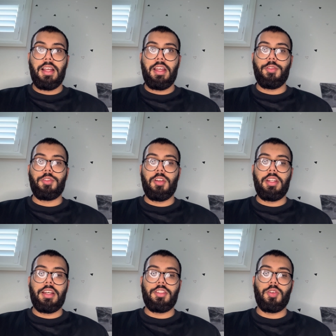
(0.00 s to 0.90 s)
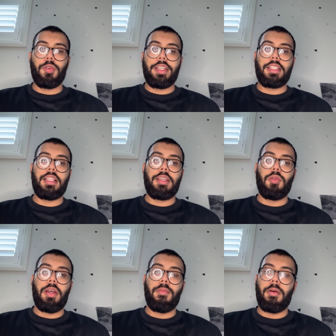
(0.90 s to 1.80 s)
It was only until recently
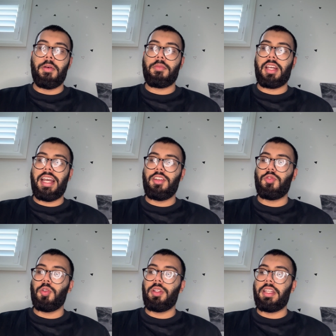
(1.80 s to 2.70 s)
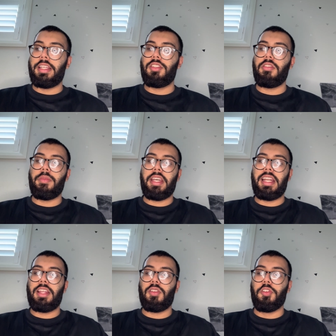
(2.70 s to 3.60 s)
where my mom kind of drilled it into me, and
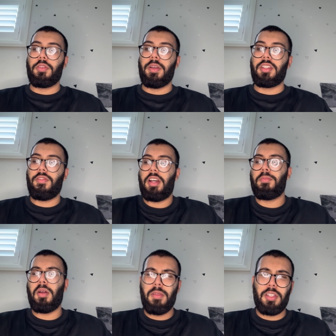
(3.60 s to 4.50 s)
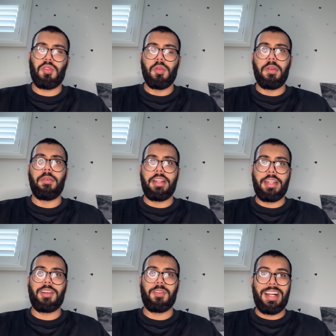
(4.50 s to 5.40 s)
I thought to myself, I probably should be
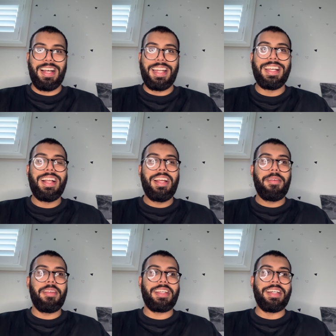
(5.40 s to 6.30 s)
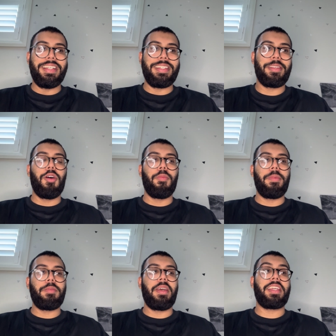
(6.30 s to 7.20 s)
reading Quran because I would
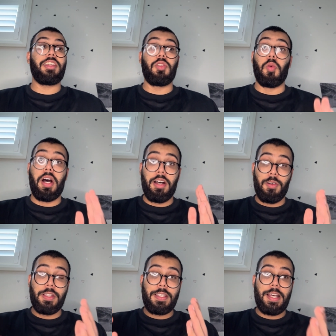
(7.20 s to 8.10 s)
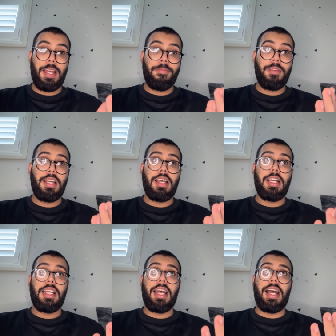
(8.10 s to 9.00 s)
be making dua all the time.
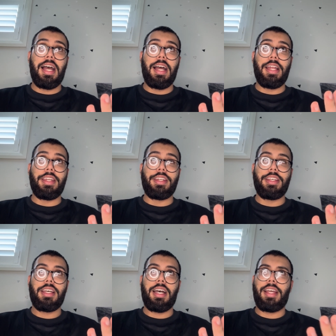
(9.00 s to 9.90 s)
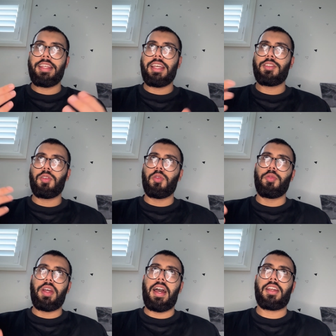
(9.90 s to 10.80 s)
And I think I saw,
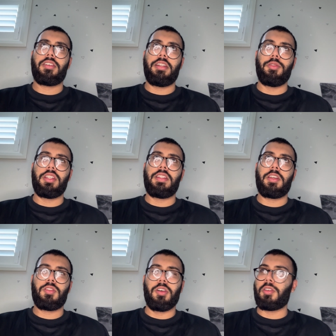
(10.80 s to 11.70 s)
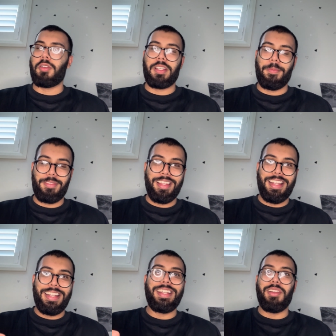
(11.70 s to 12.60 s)
actually it was a TikTok or
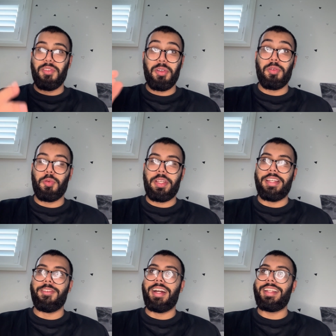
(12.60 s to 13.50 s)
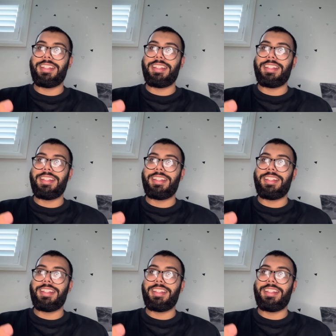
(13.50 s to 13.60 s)
something real weird, right?